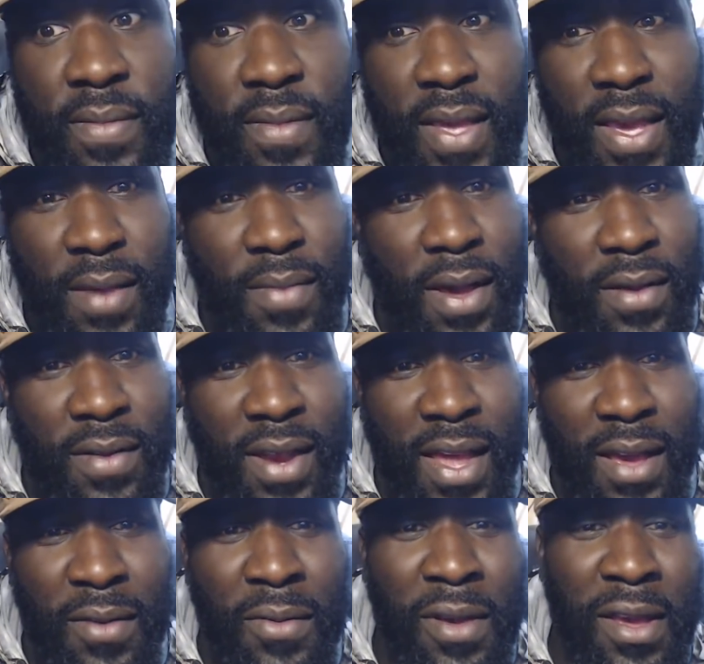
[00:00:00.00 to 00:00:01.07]
everybody was
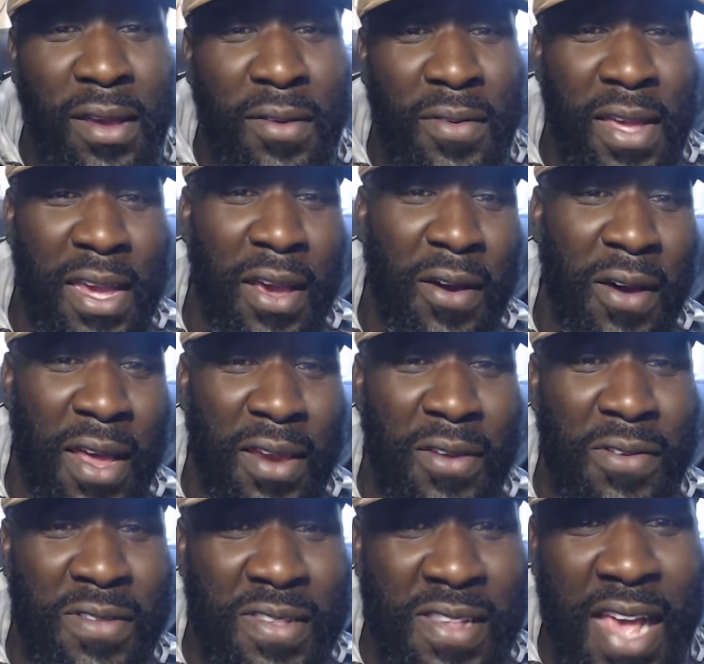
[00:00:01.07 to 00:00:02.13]
like, we go and
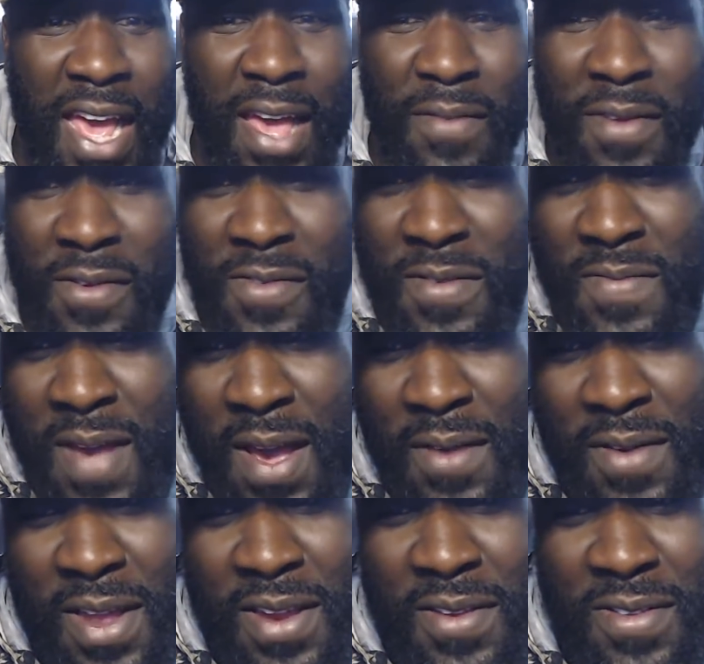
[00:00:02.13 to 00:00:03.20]
do Sabbath. We might
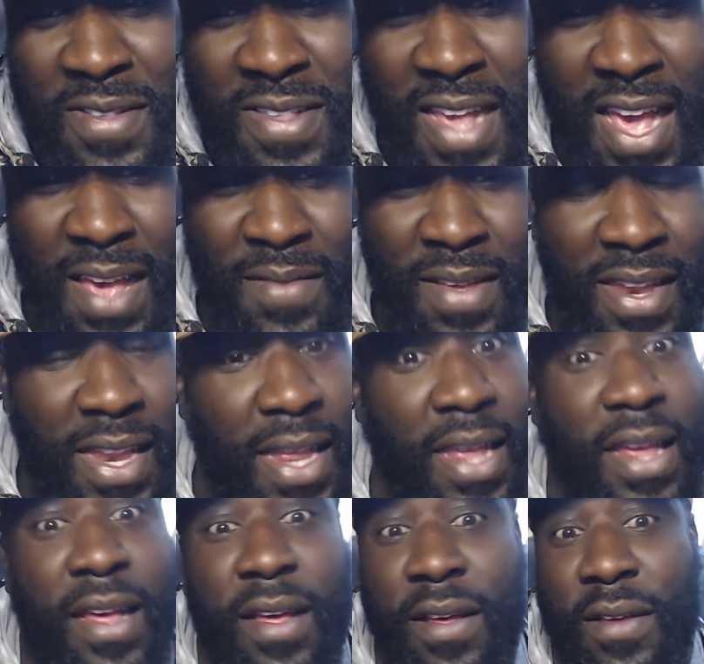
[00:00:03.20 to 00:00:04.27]
well do Sabbath.
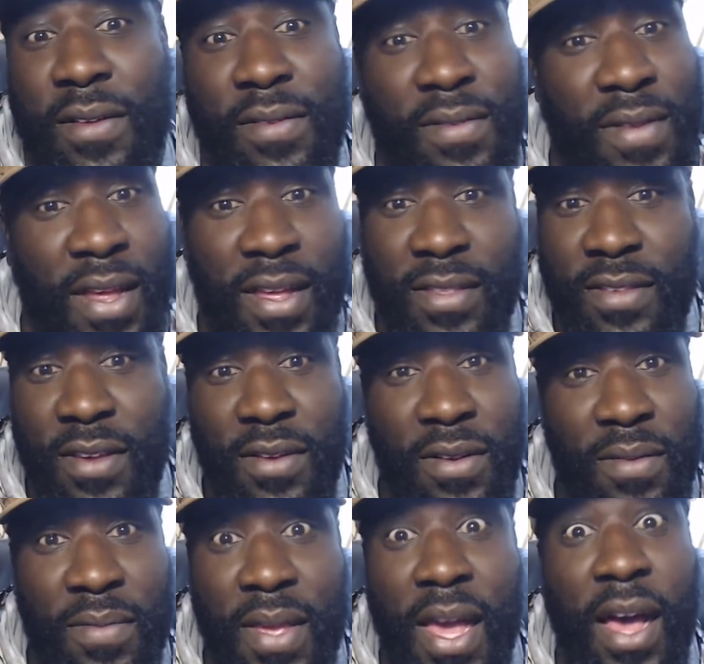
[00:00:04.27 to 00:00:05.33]
No, I
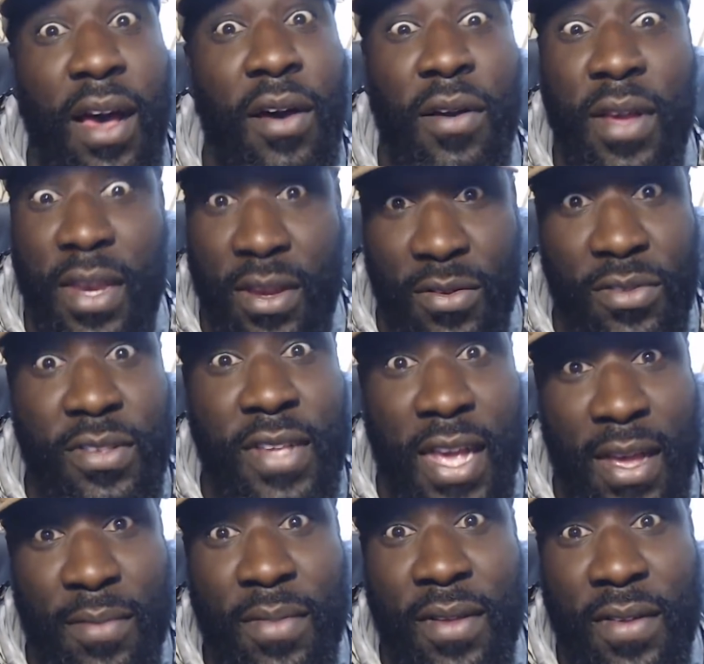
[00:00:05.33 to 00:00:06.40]
told them, y'all can do
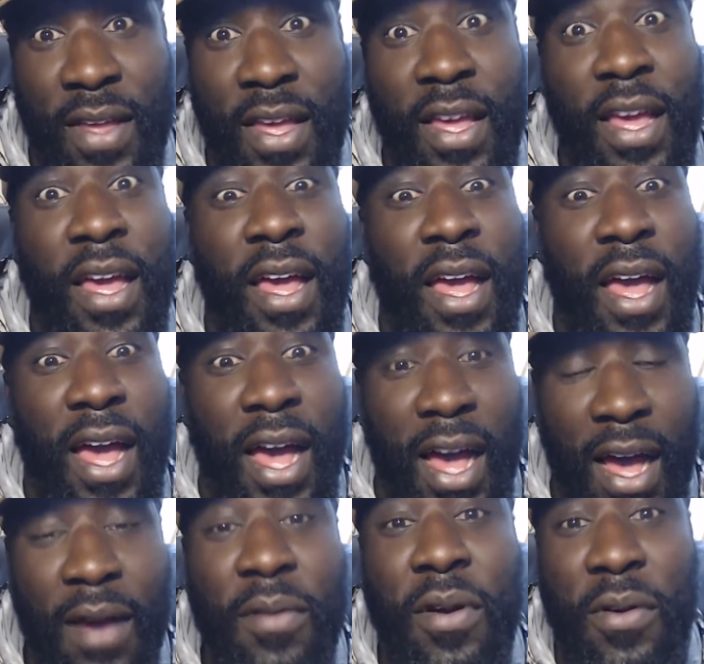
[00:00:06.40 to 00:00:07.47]
Sabbath.
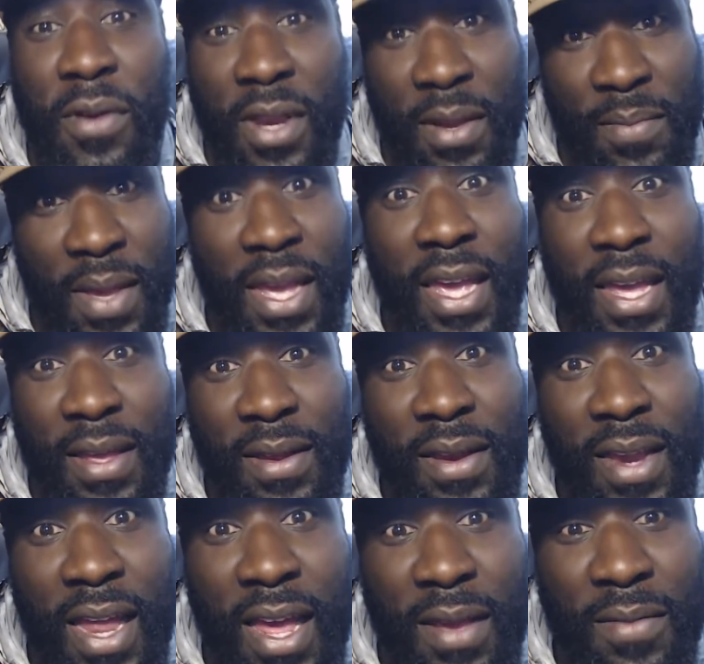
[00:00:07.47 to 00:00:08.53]
I'm going to bed.
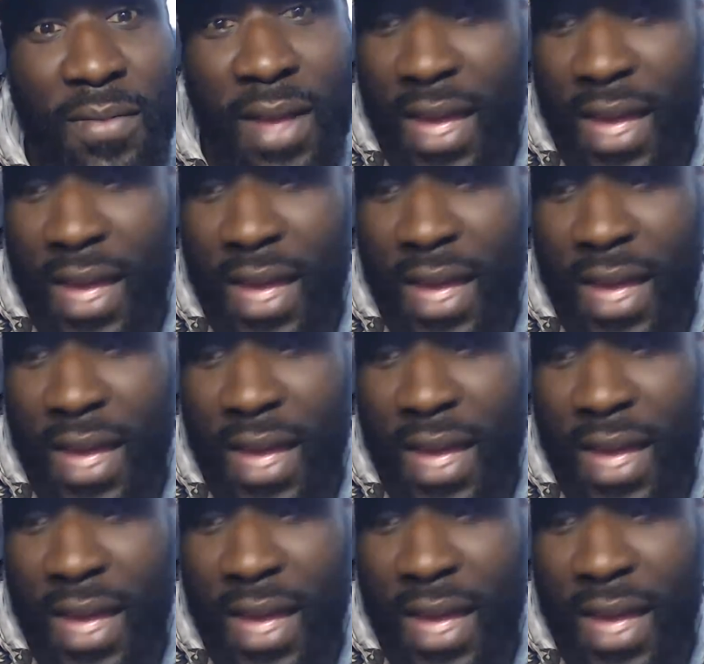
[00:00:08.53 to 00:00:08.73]
Like,